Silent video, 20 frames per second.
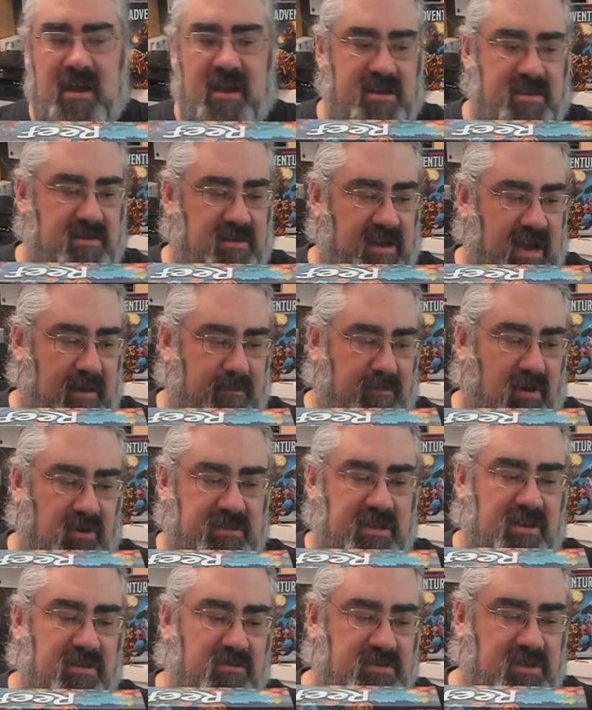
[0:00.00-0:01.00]
You got
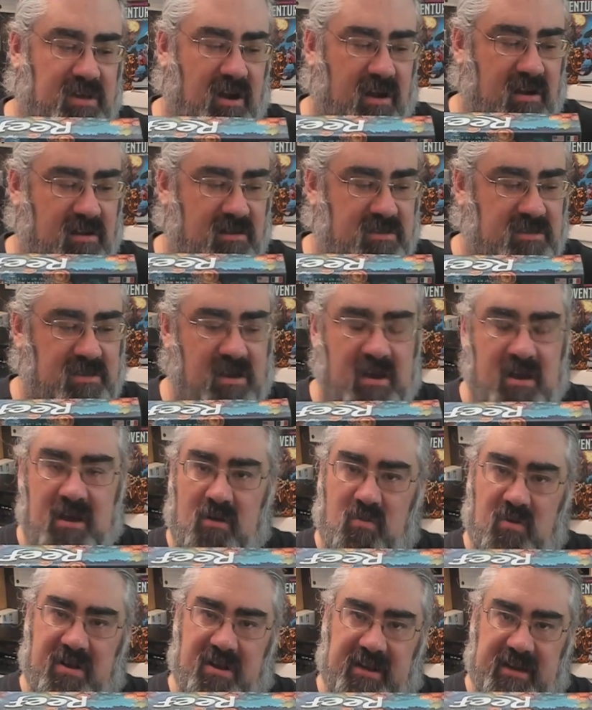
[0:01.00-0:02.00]
multi-use cards
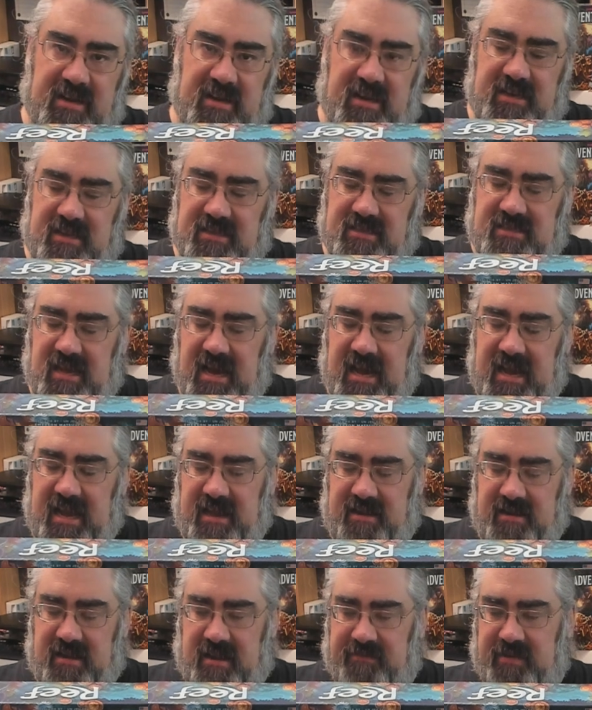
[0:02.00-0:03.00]
where you're going to
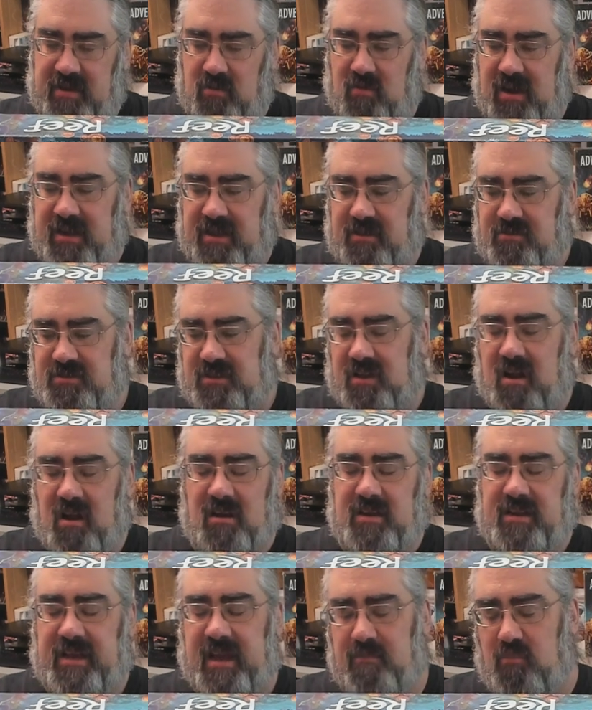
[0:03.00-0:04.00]
decide if you want to use the
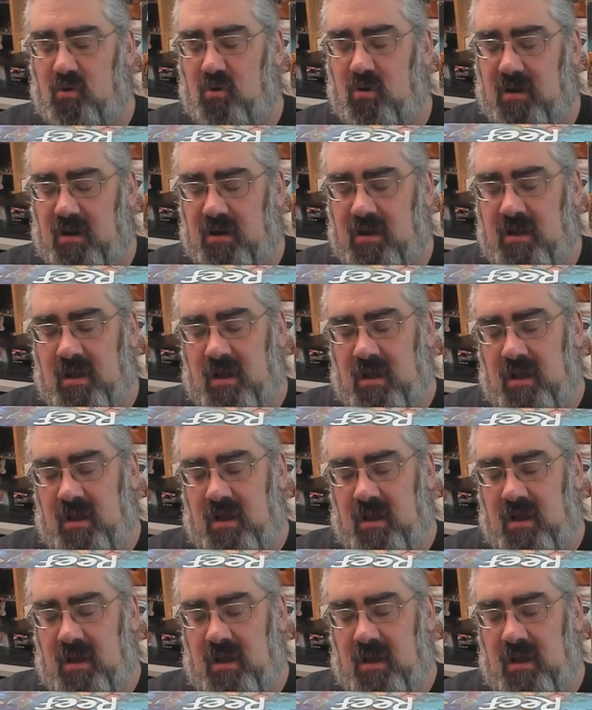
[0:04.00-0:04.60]
card to get more